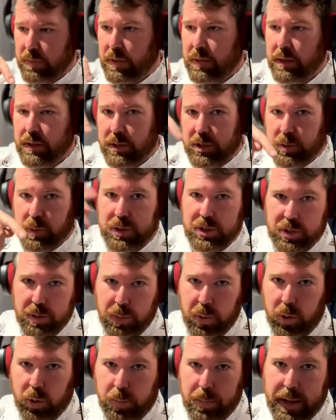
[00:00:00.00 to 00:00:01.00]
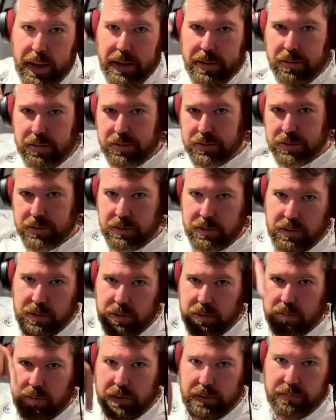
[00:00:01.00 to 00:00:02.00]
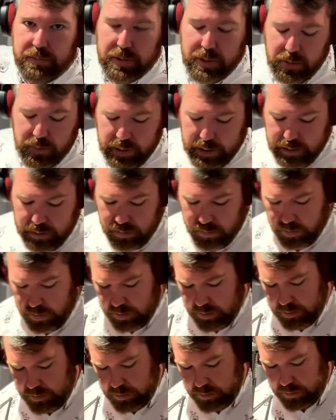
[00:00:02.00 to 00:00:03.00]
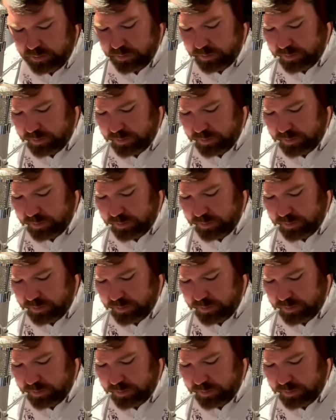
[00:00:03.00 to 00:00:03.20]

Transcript: switch the polar patterns. You can do a figure eight, or you can do